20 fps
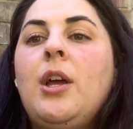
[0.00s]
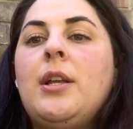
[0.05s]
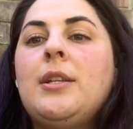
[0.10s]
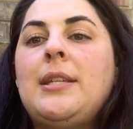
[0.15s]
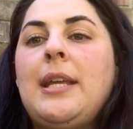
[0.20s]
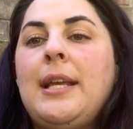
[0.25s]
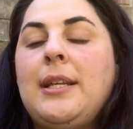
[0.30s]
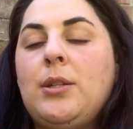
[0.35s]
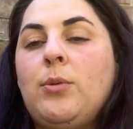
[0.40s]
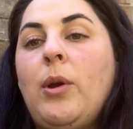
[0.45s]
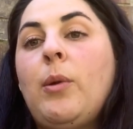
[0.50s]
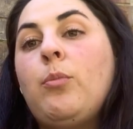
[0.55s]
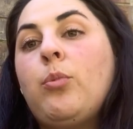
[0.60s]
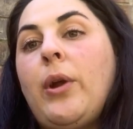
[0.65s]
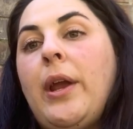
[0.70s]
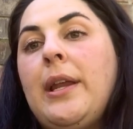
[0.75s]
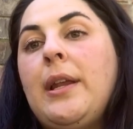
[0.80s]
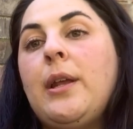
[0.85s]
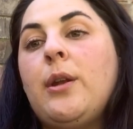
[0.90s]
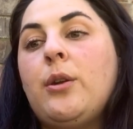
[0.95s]
takes away
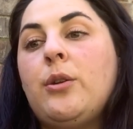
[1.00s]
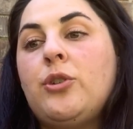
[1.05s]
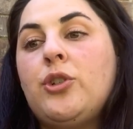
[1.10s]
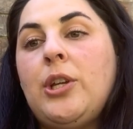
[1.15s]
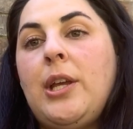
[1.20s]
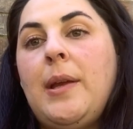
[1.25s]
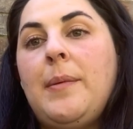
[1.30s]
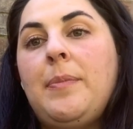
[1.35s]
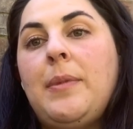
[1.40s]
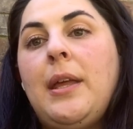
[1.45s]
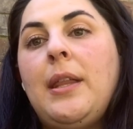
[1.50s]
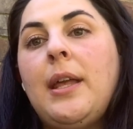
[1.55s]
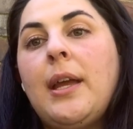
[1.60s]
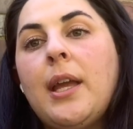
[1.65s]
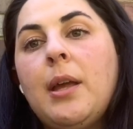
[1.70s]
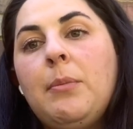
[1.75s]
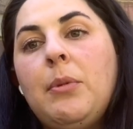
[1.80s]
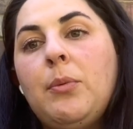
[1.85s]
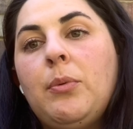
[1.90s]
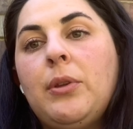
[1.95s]
brain energy, and that
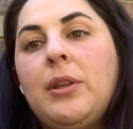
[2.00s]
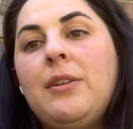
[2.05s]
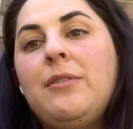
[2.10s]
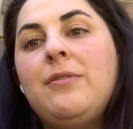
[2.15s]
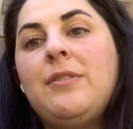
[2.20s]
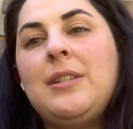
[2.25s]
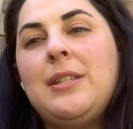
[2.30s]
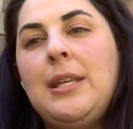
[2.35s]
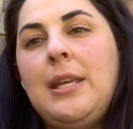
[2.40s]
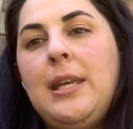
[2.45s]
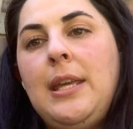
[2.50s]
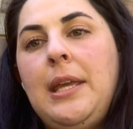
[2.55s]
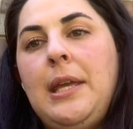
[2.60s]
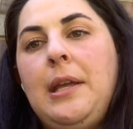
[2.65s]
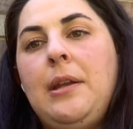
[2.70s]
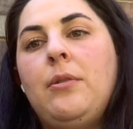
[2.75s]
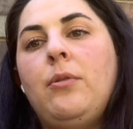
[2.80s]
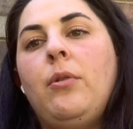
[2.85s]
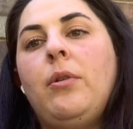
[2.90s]
can be really fatiguing